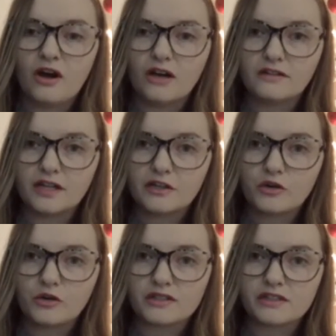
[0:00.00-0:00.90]
Online
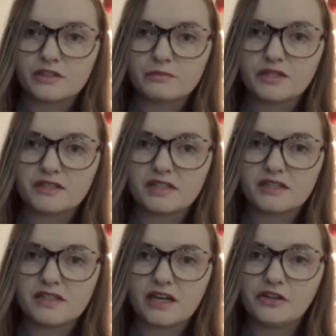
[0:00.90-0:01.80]
courses
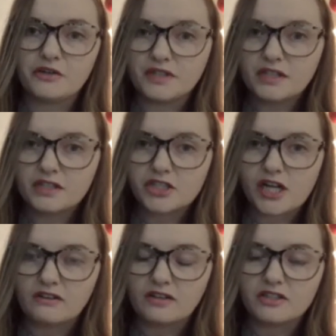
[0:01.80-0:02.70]
present a unique
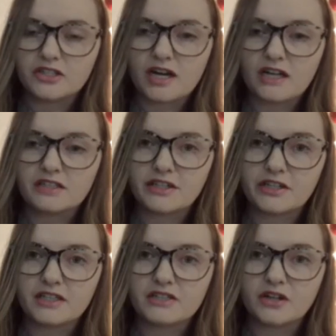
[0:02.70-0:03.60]
challenge as
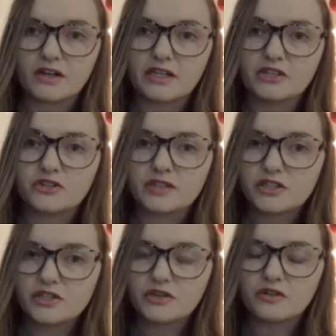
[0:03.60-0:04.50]
there is not a
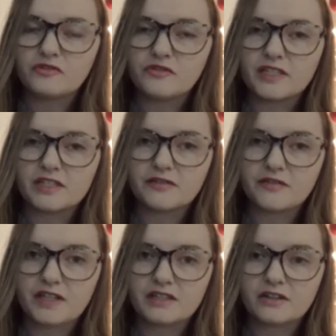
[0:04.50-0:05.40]
traditional
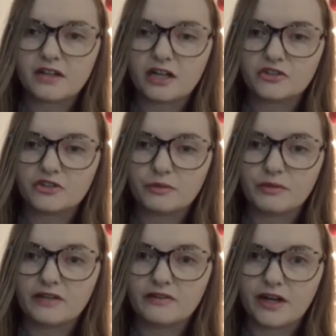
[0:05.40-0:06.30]
face-to-face classroom
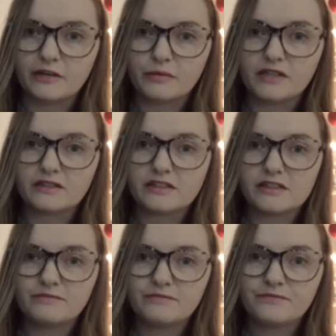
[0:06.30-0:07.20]
environment.